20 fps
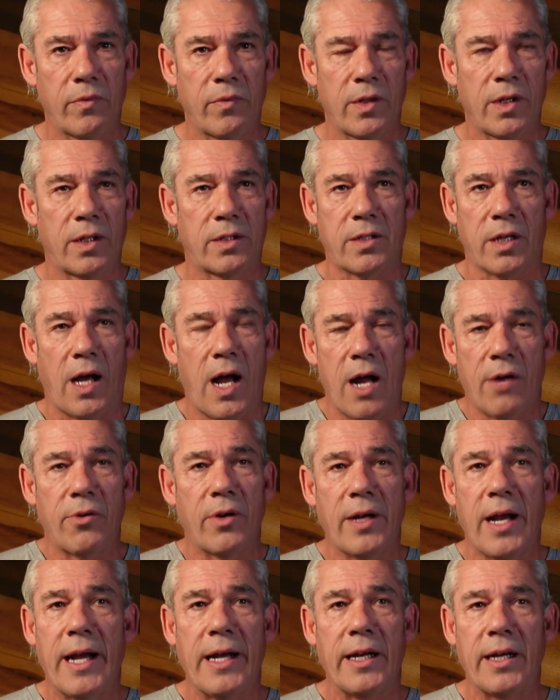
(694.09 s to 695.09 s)
it's a
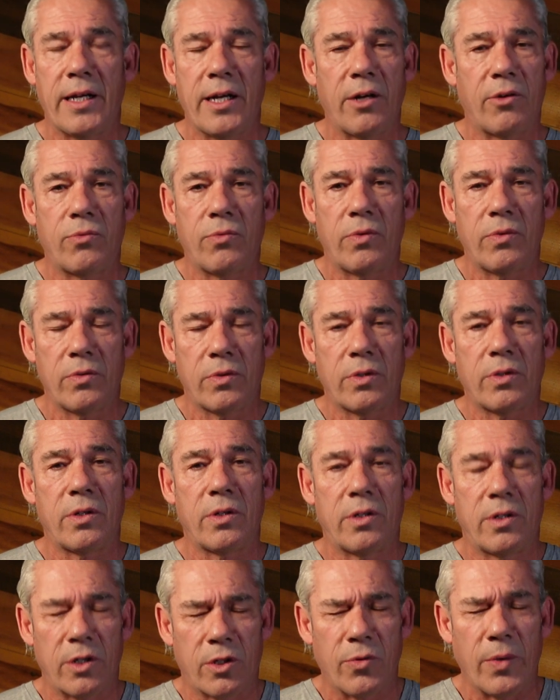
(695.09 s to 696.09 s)

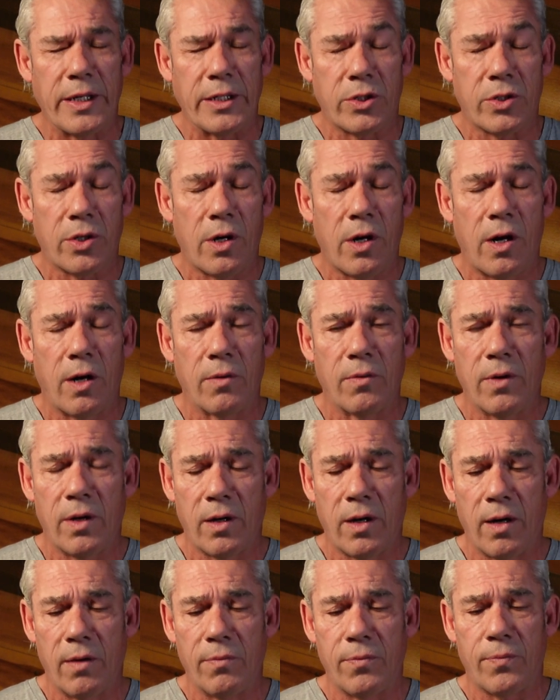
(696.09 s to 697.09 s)
180-degree turn
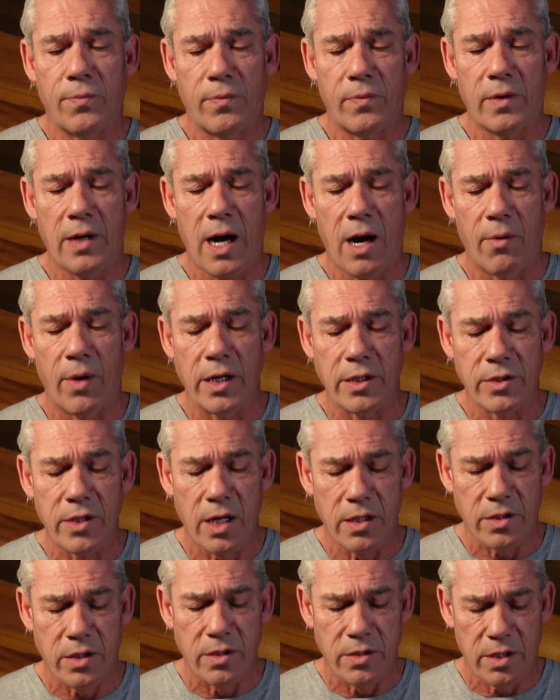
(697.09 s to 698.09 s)
of how our
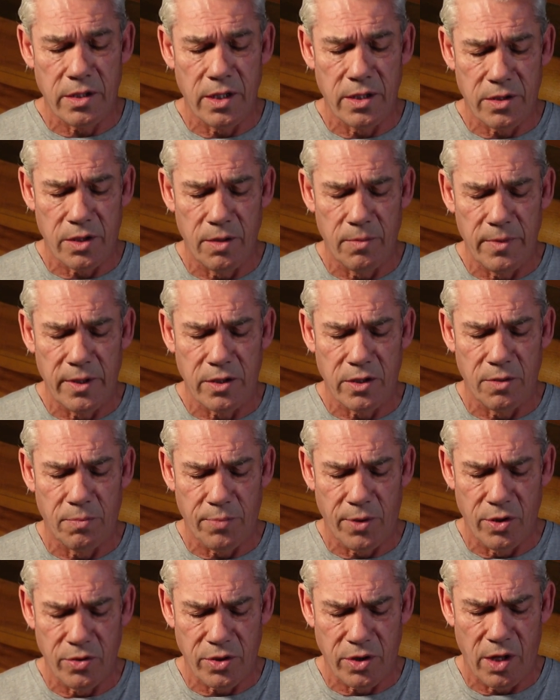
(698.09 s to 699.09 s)
justice system is
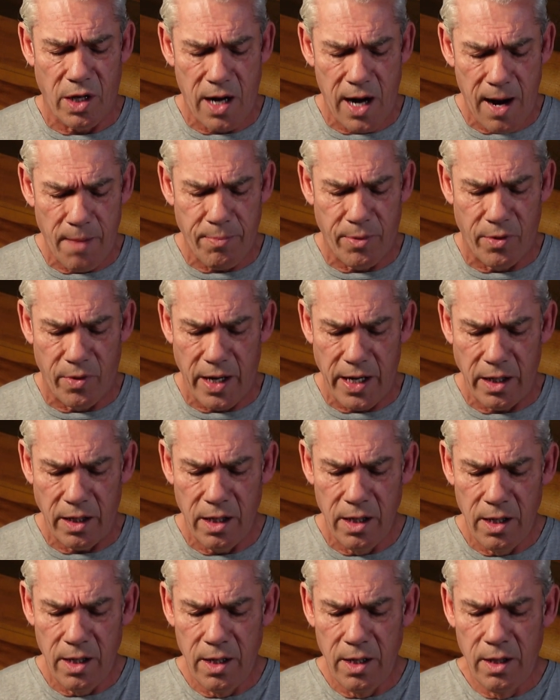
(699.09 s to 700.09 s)
supposed to operate.
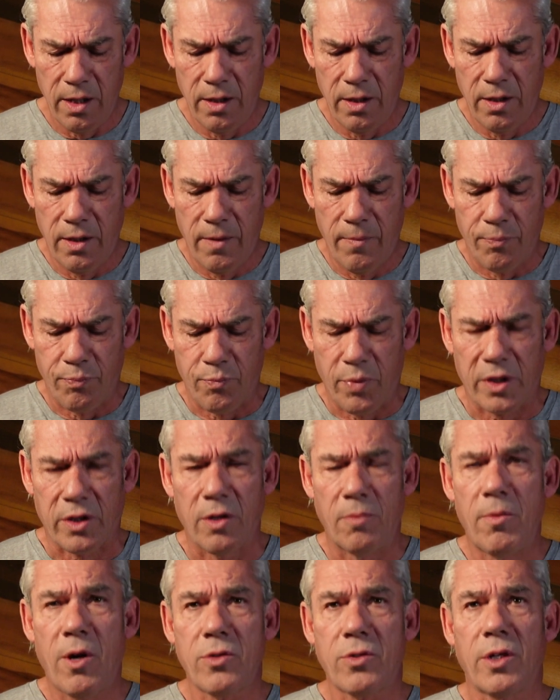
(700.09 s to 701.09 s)
But the
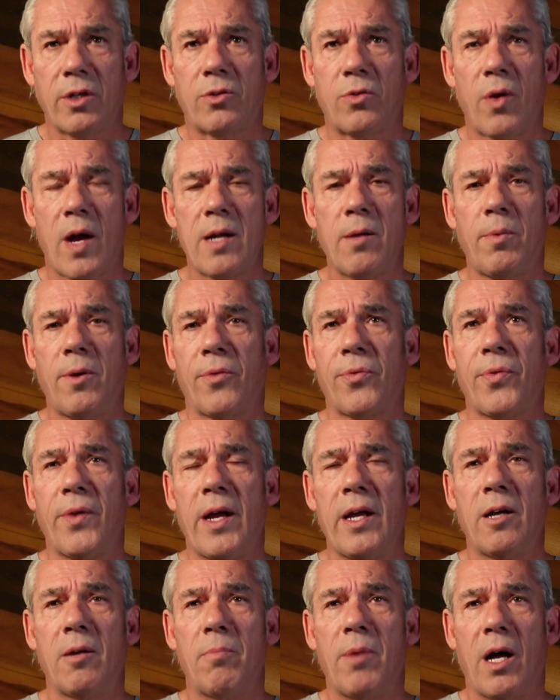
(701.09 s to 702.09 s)
most incredible
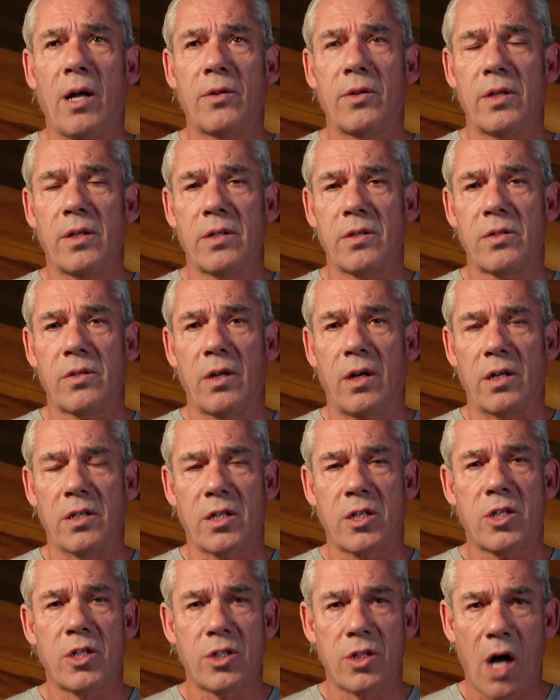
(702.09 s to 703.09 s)
thing about this
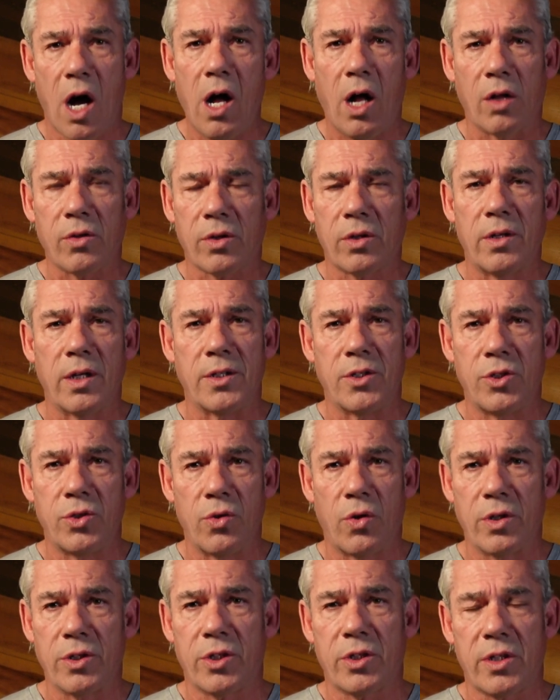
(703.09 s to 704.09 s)
assault that
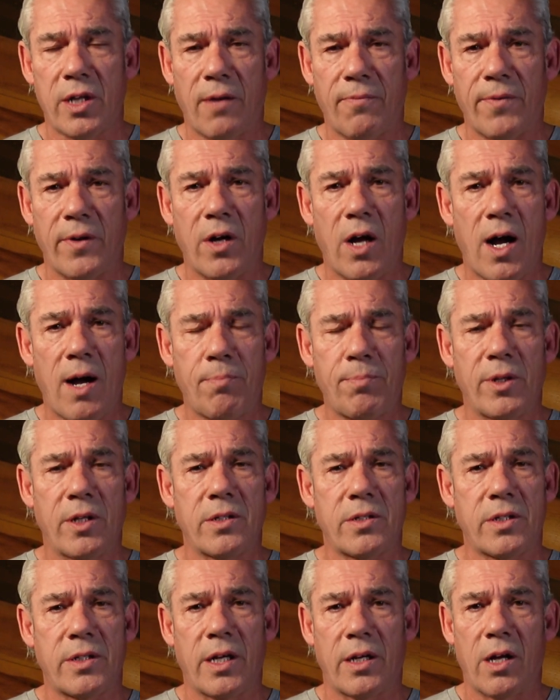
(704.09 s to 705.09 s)
George
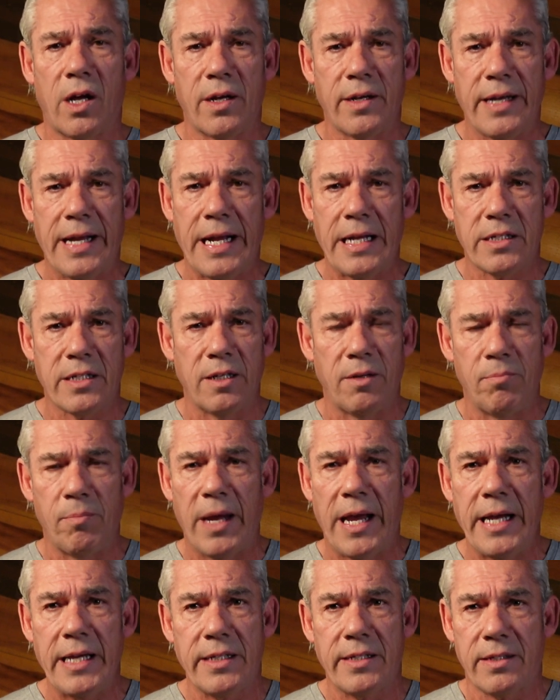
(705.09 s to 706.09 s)
Stephanopoulos did on Nancy
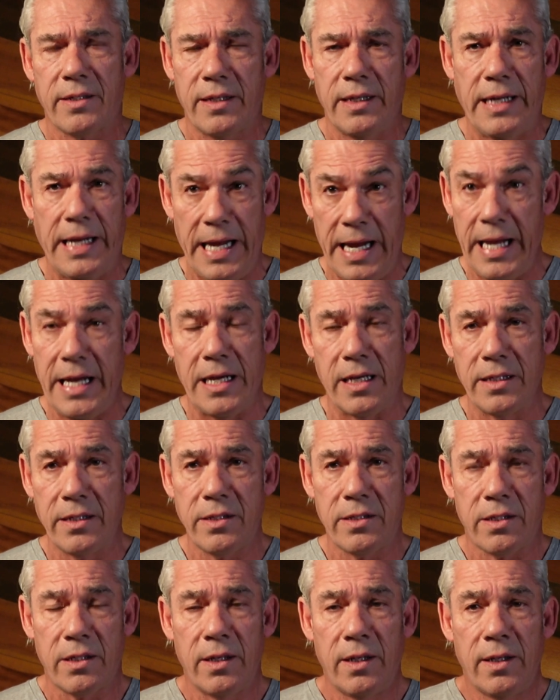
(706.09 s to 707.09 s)
Mace is